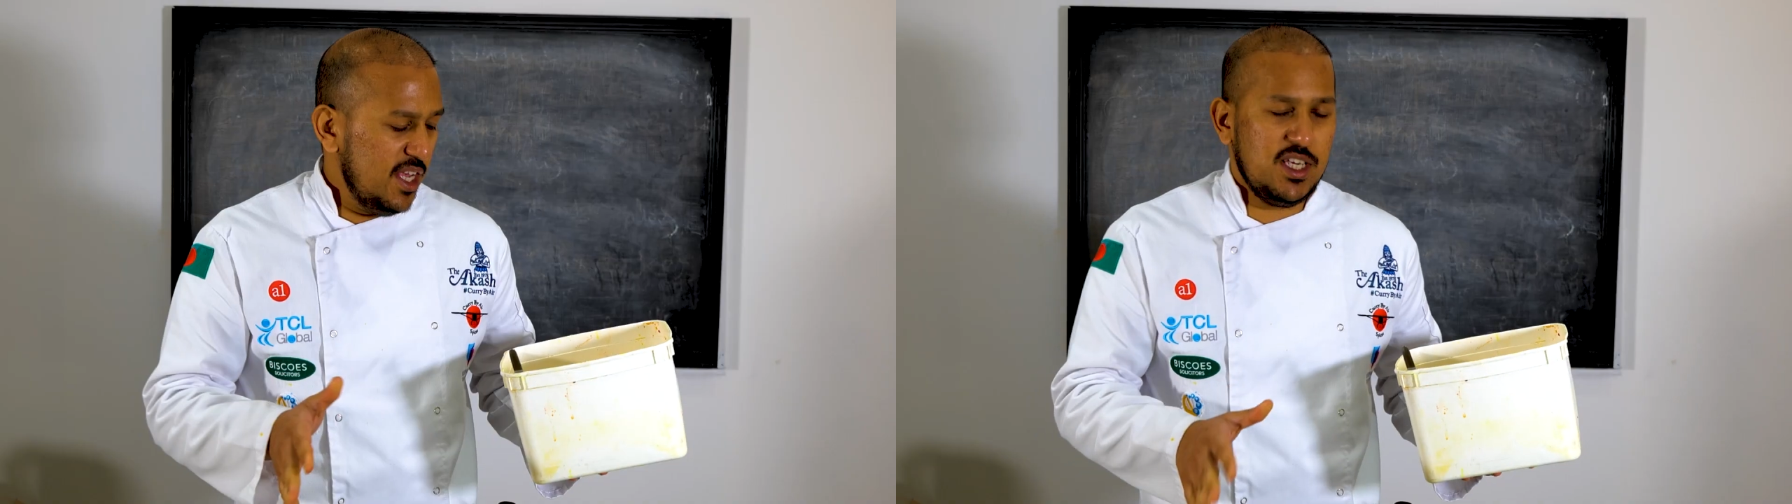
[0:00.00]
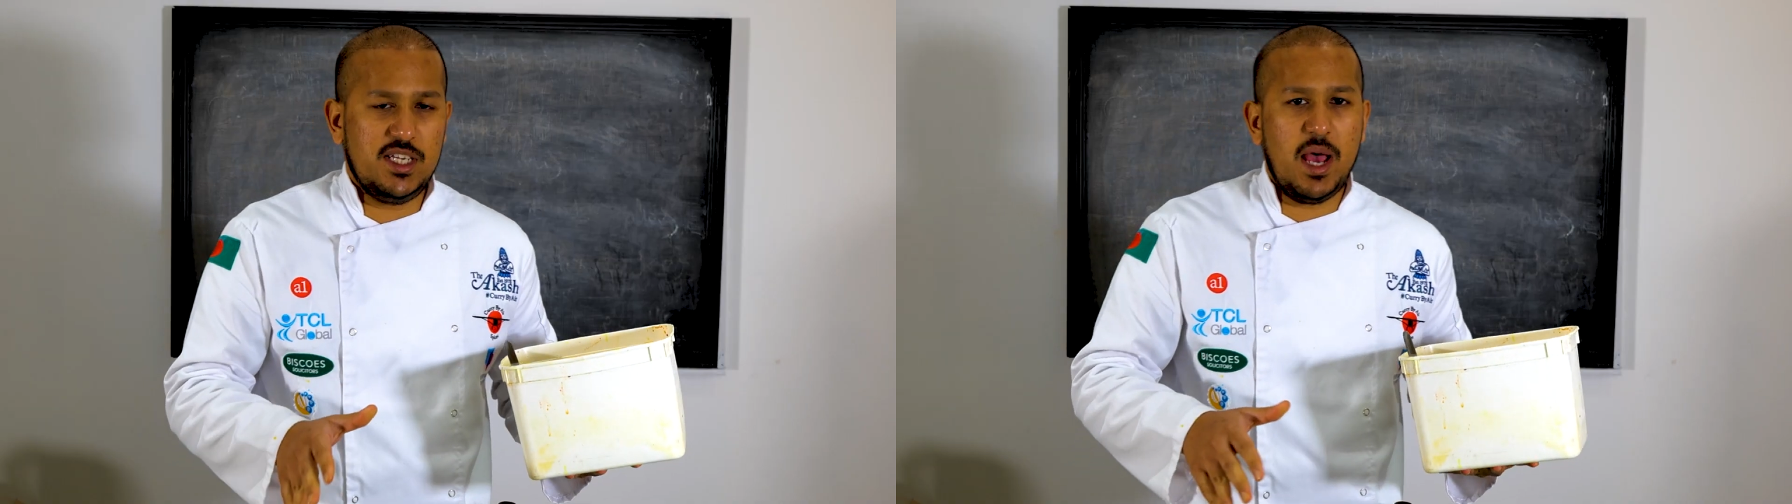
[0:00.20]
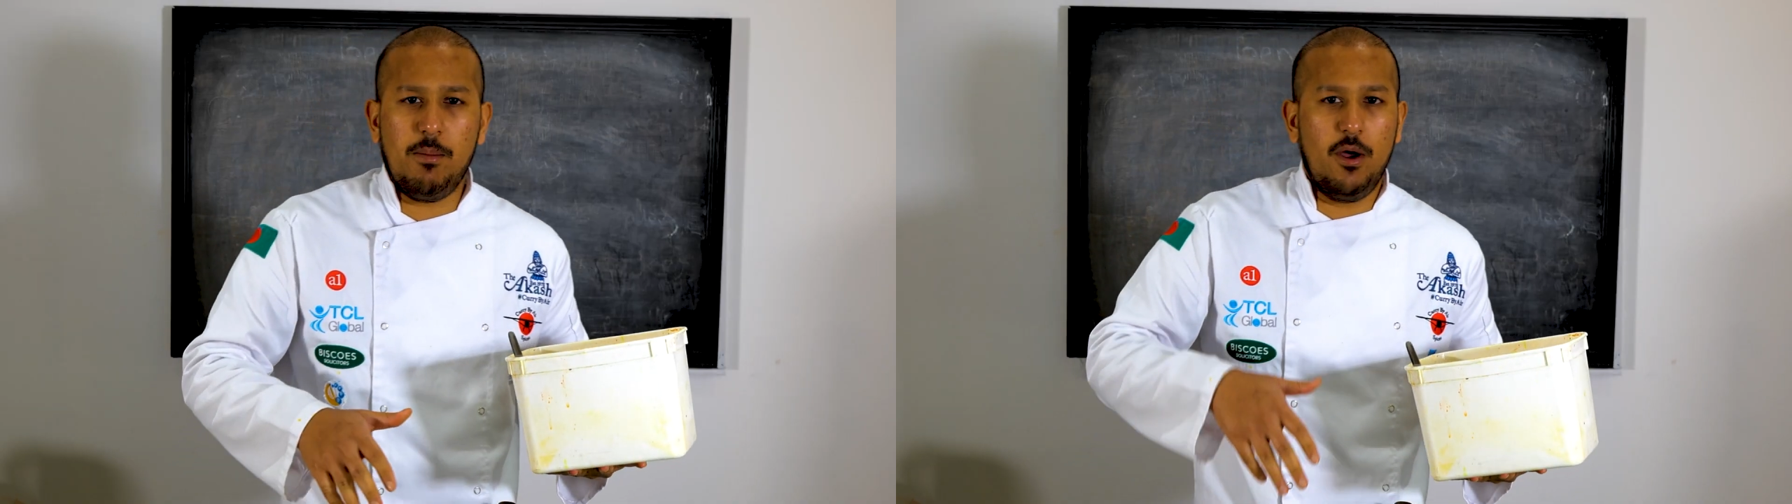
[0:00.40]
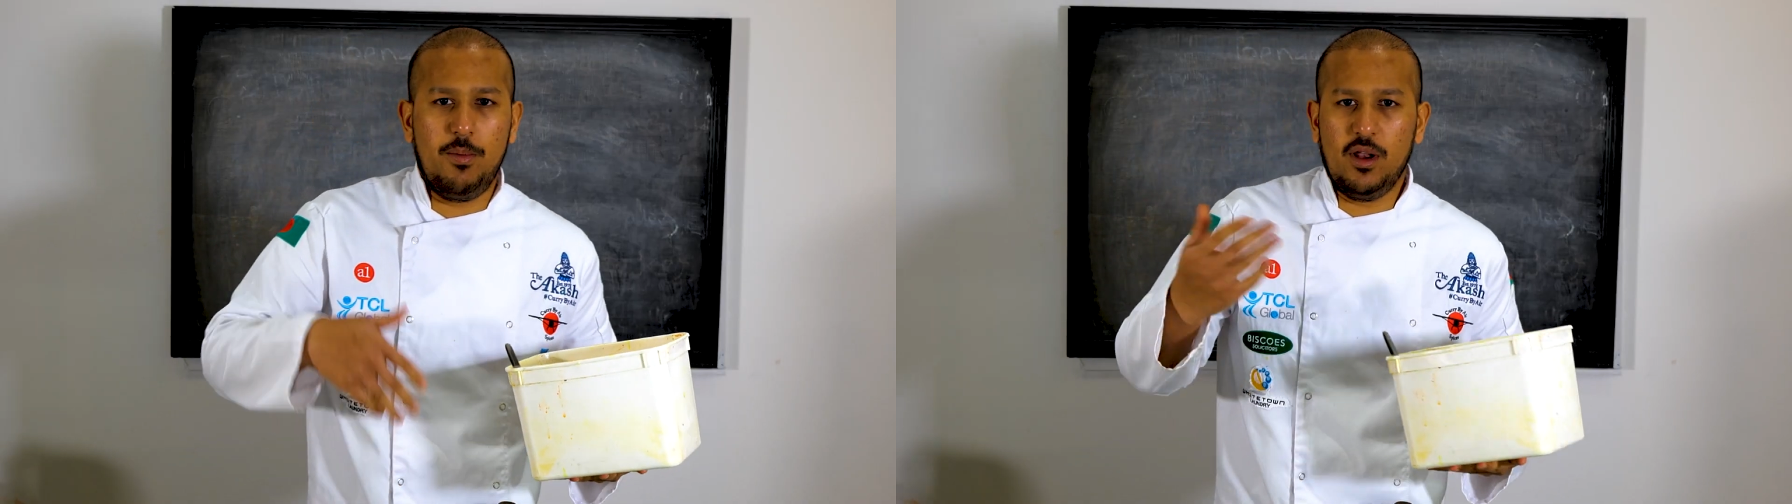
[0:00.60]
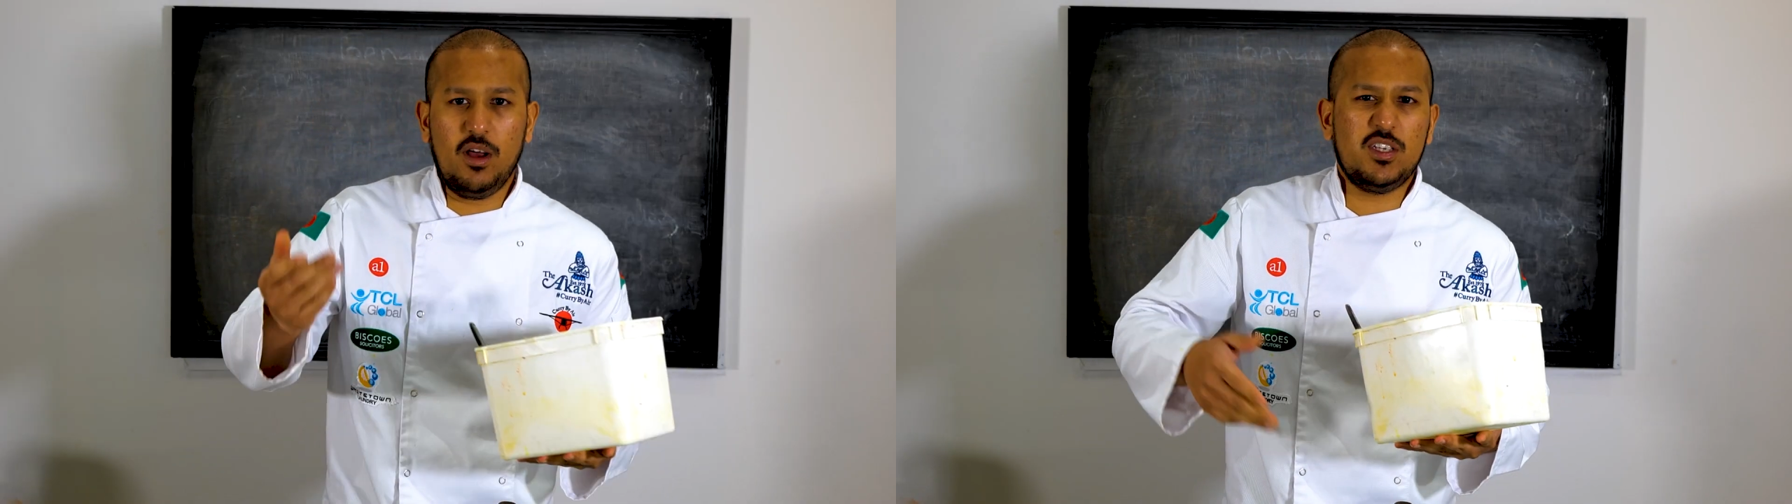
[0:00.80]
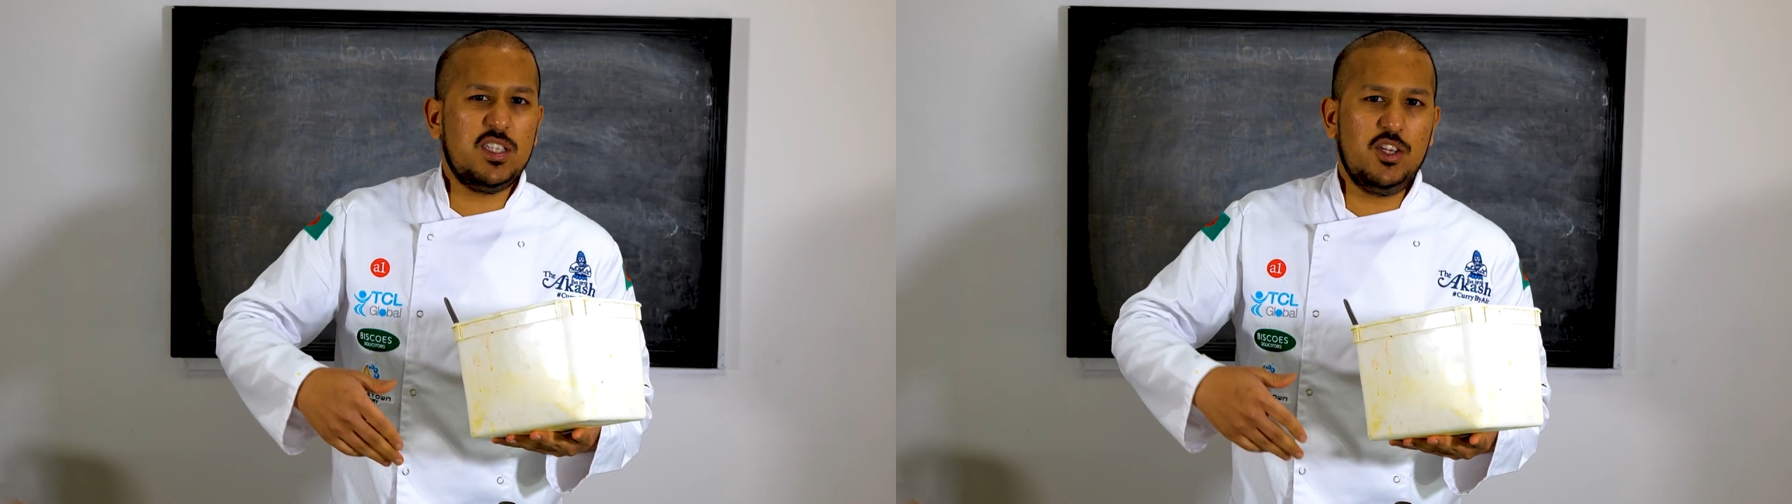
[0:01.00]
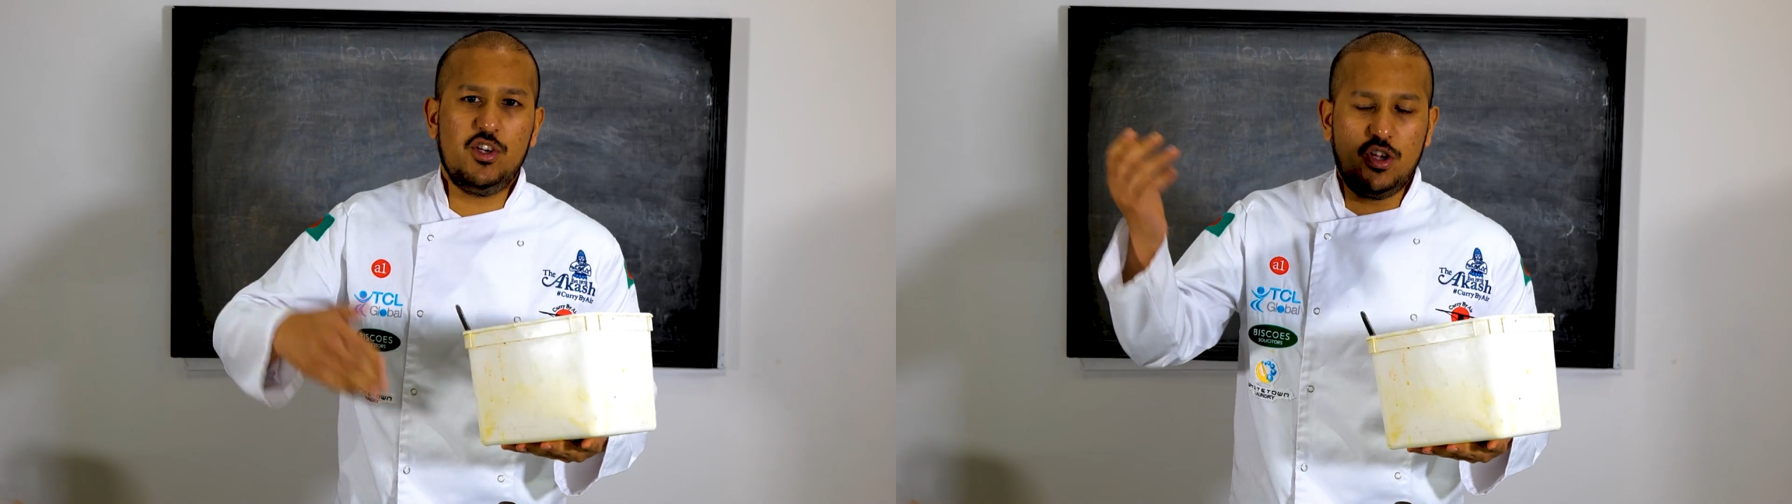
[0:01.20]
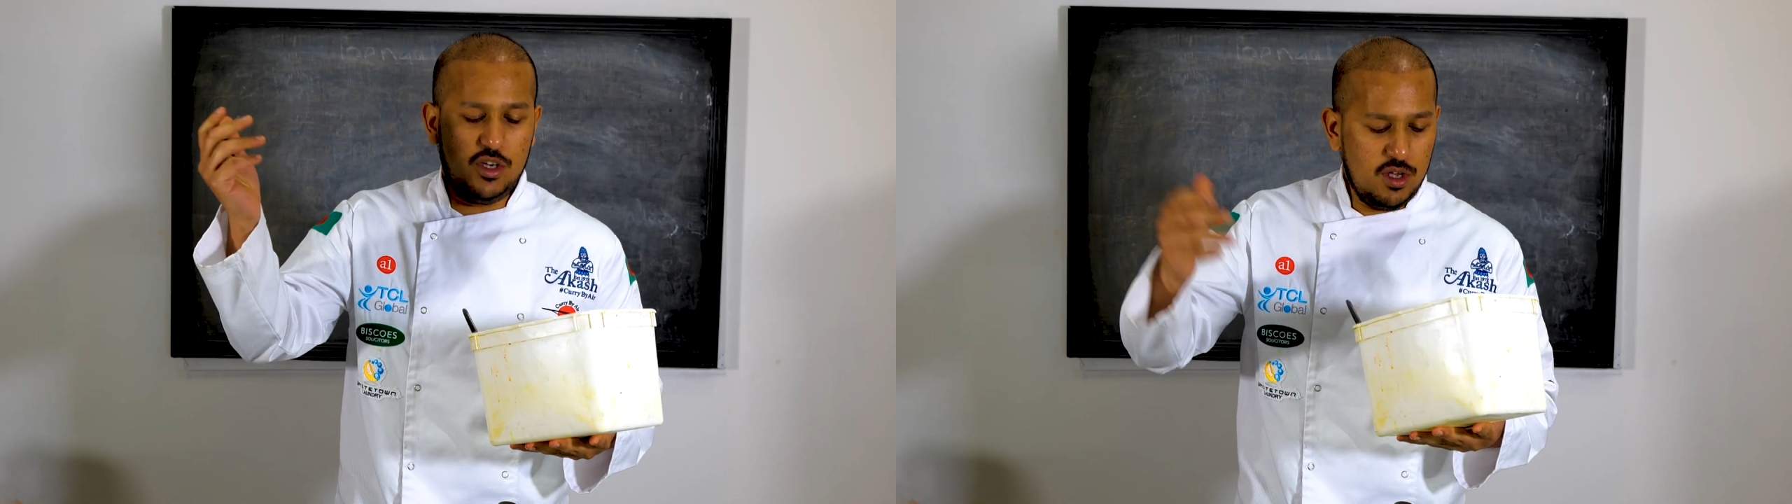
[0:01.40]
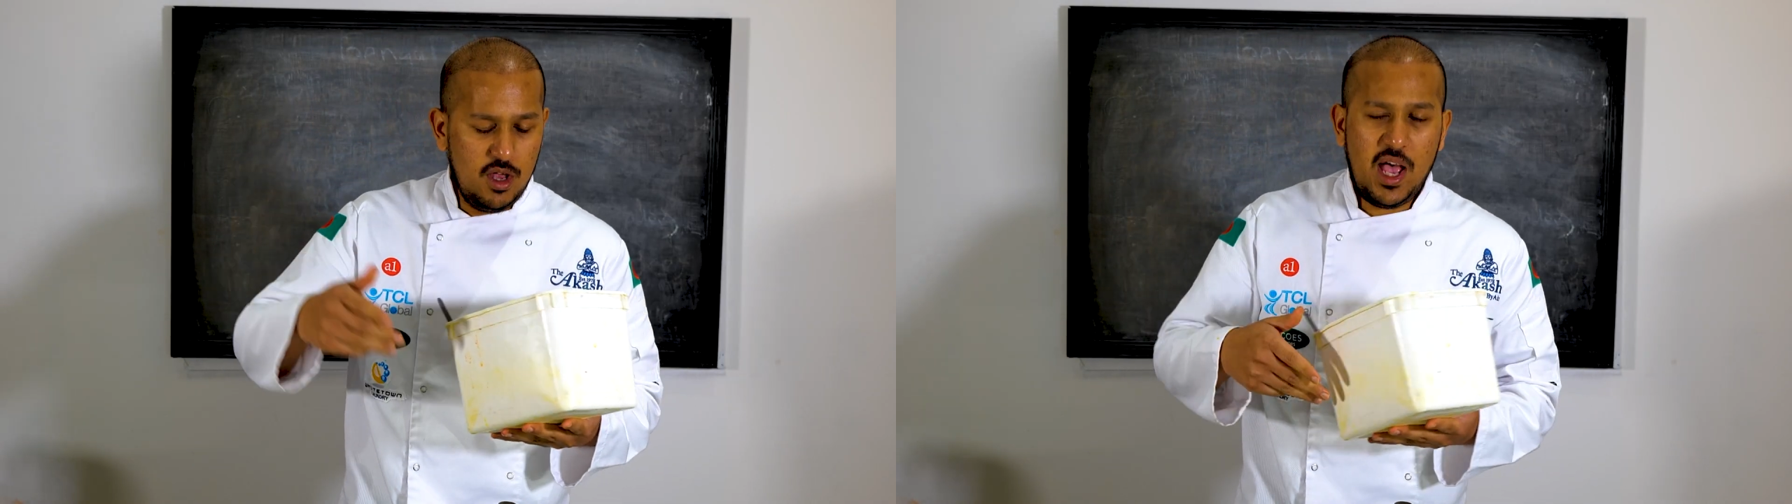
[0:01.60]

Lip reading: it's a demo, but like I said, you could